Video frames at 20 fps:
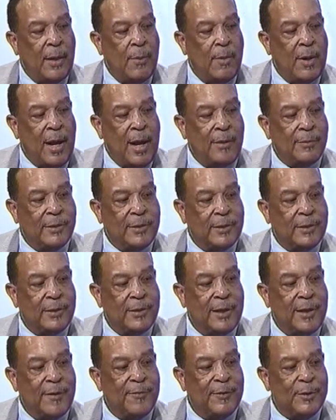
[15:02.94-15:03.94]
and I was
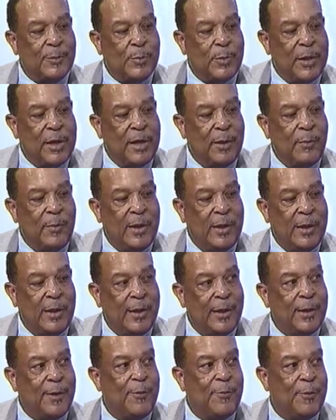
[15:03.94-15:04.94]
in Sulphur Springs
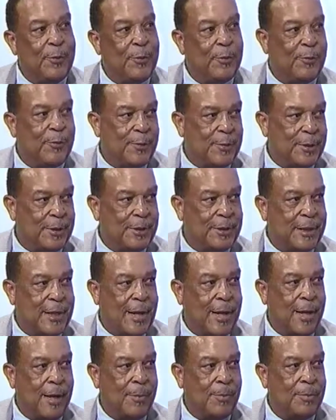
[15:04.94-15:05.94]
being interviewed for a
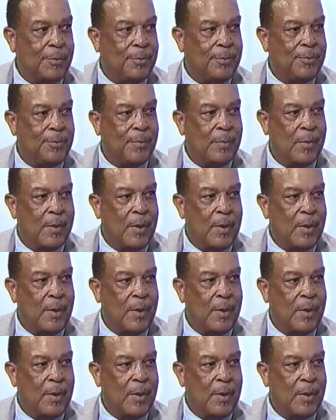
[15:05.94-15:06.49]
job.